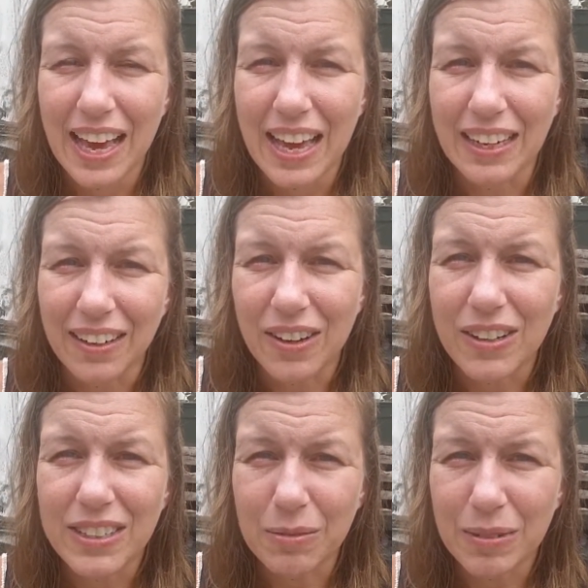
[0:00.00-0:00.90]
And it
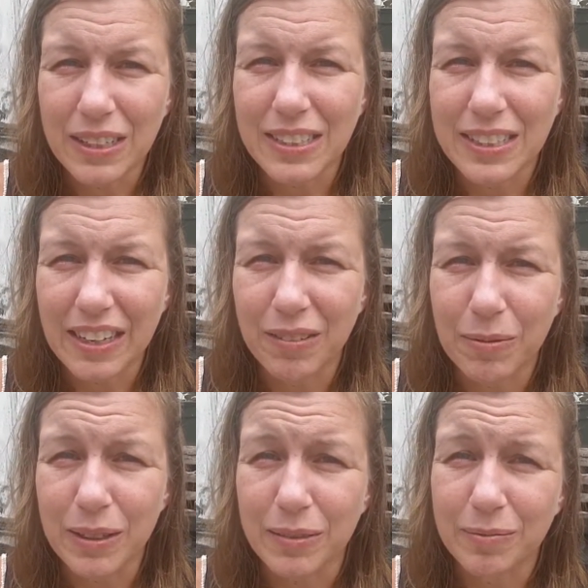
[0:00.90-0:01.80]
caused something inside of
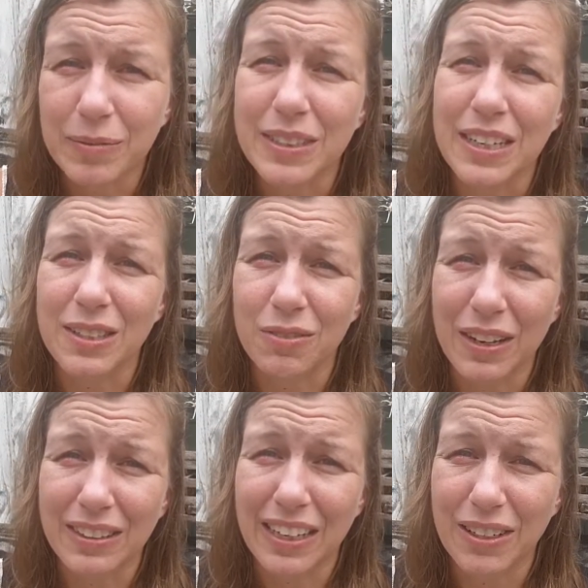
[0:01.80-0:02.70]
me, besides the
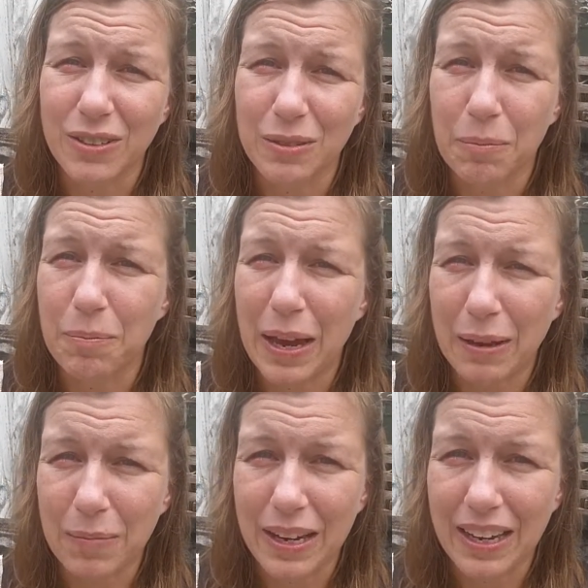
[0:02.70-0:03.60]
fact that I used to
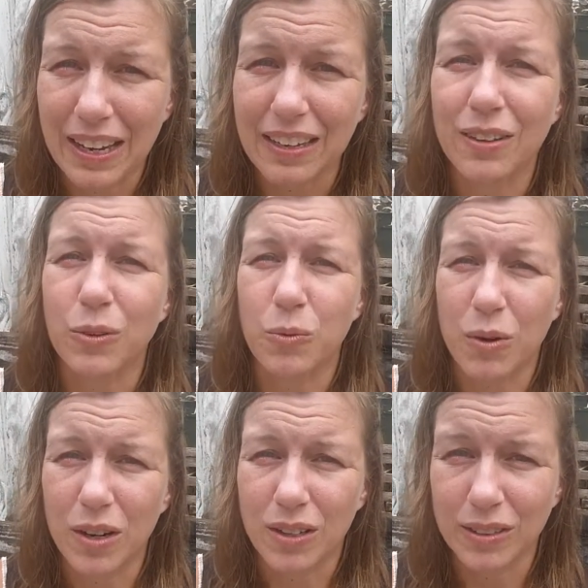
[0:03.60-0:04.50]
bang my head on the
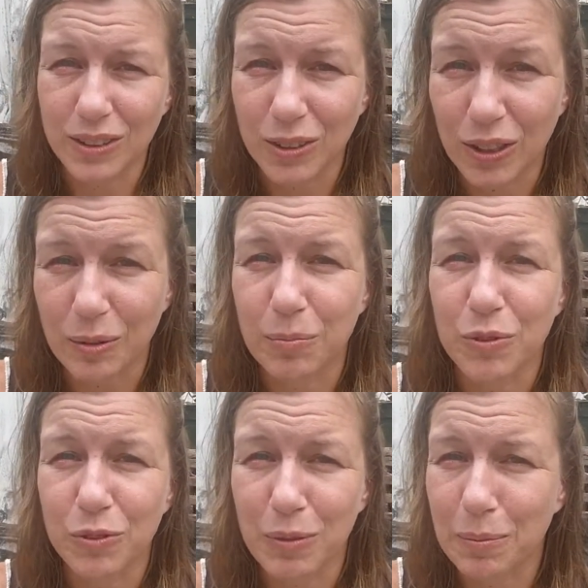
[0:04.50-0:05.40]
wall to try to
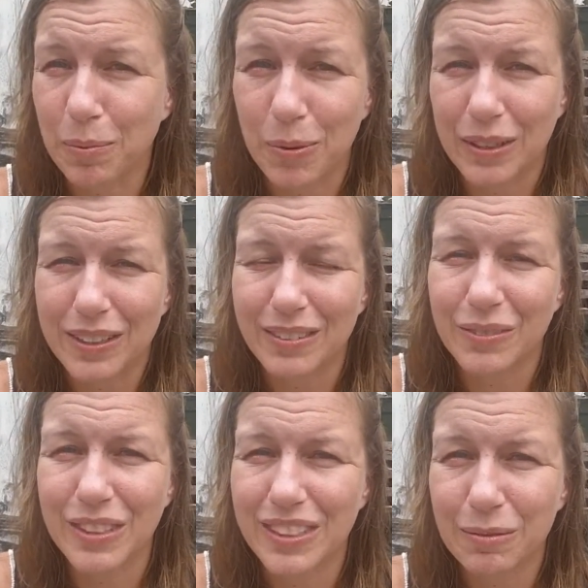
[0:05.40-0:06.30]
prove my point,
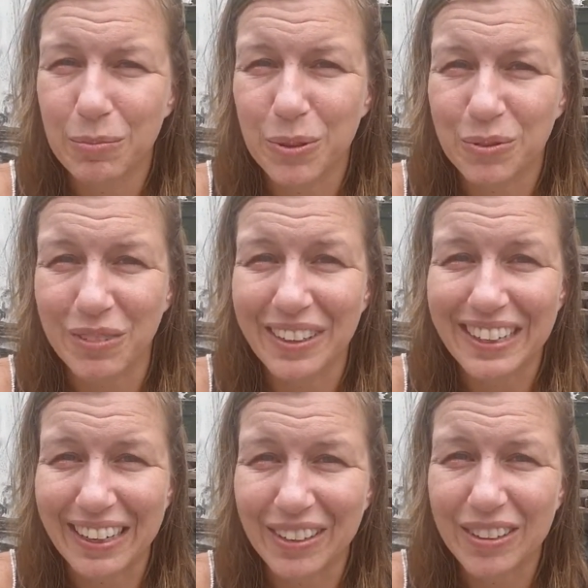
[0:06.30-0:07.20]
which proved
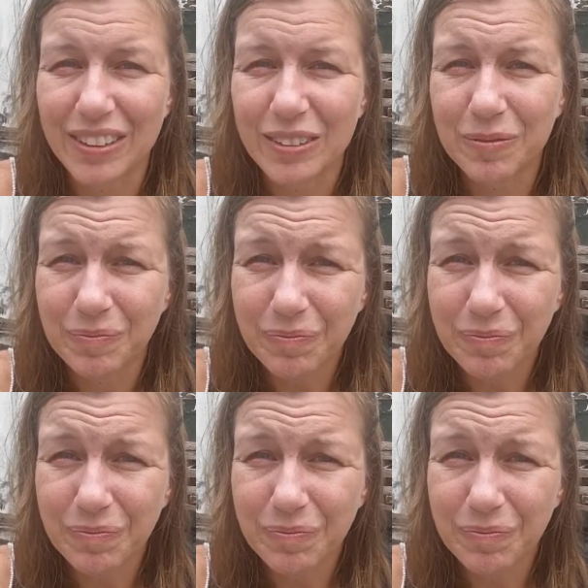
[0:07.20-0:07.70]
nothing at all.